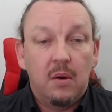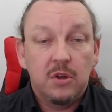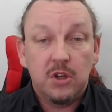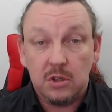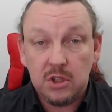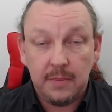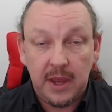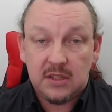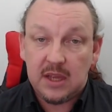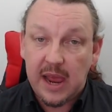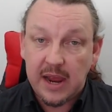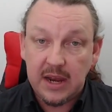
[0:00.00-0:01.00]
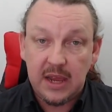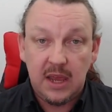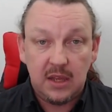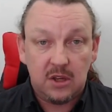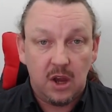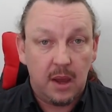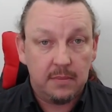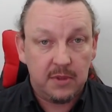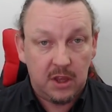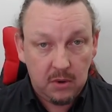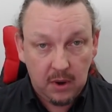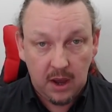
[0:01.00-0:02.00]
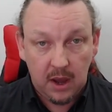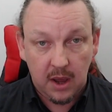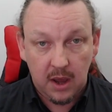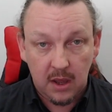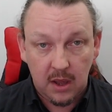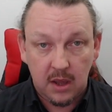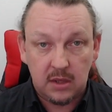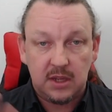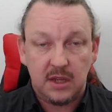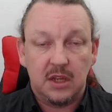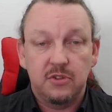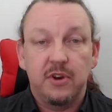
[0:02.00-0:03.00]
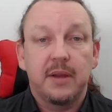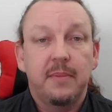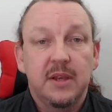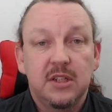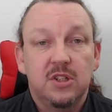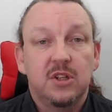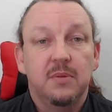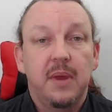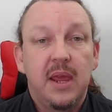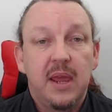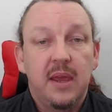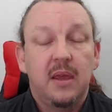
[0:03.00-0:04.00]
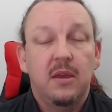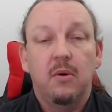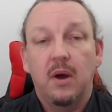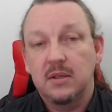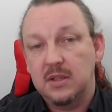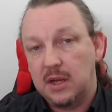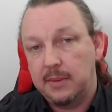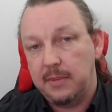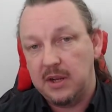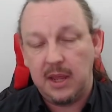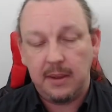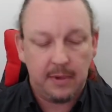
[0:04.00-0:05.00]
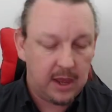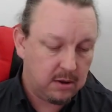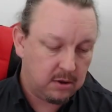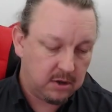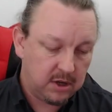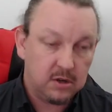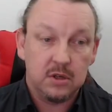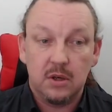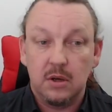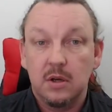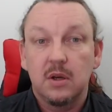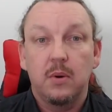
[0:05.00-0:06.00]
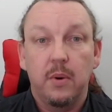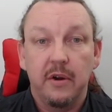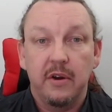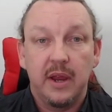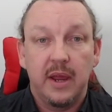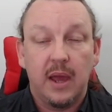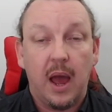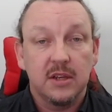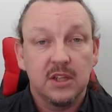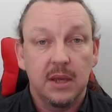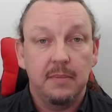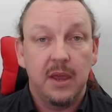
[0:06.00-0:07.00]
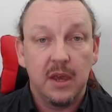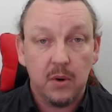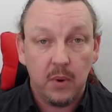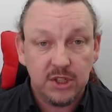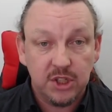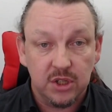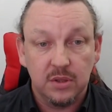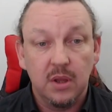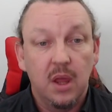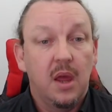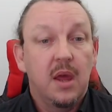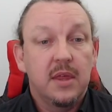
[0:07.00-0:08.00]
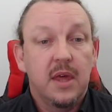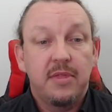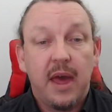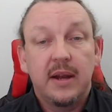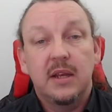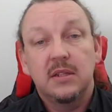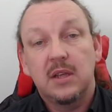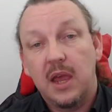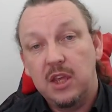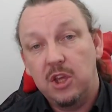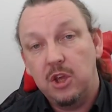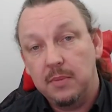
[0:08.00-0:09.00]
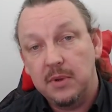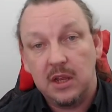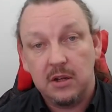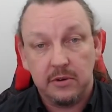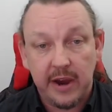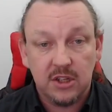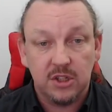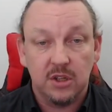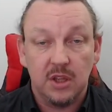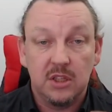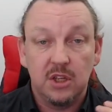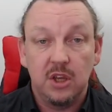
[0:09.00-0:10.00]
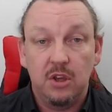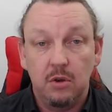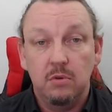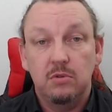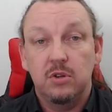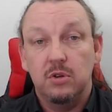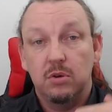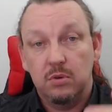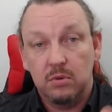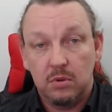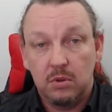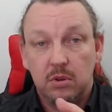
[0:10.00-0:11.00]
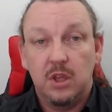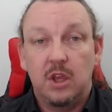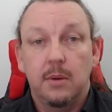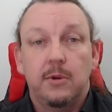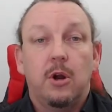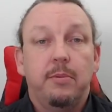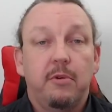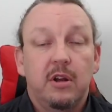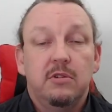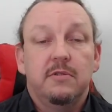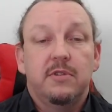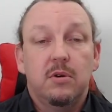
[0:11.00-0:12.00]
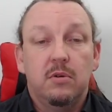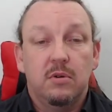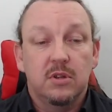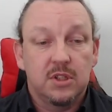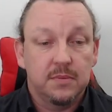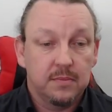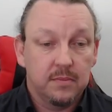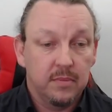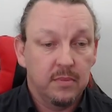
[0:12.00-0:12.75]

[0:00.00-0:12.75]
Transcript: which also means that any time that you are sending a direct message to me, you are sending me an email, or you're querying, asking me a question, then that is a human interaction. It's you to the human operator of the course.